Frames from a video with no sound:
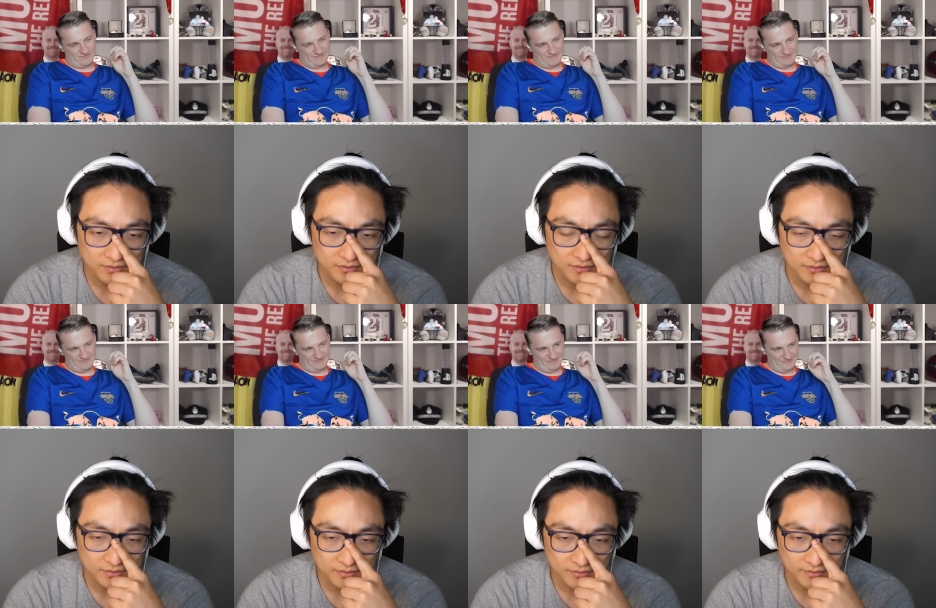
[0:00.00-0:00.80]

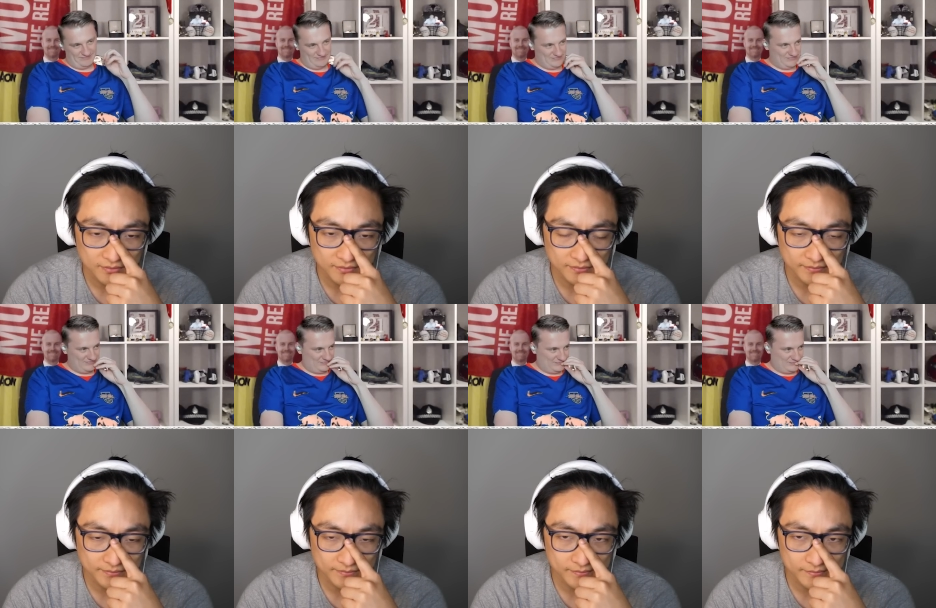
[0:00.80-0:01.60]

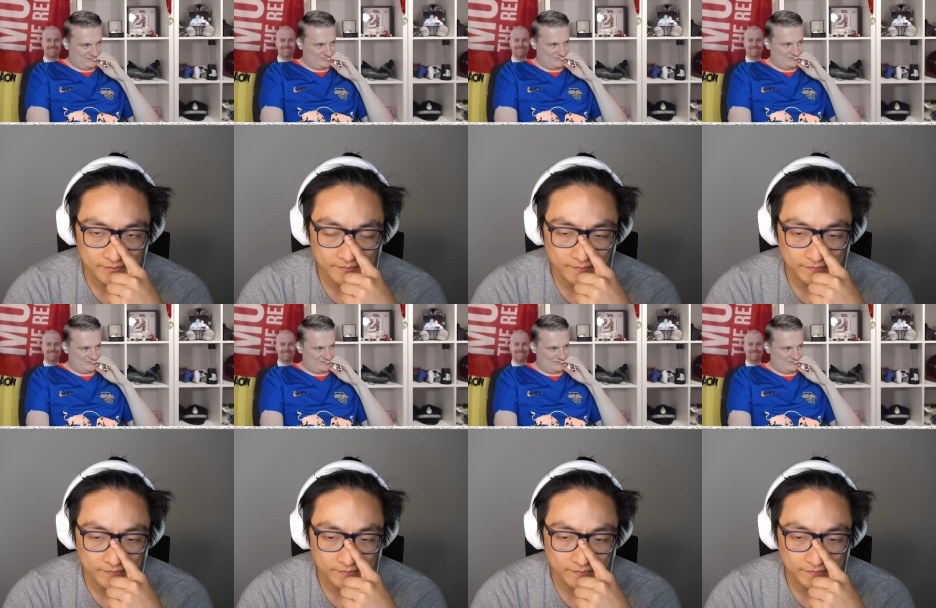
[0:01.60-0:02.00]
[no speech]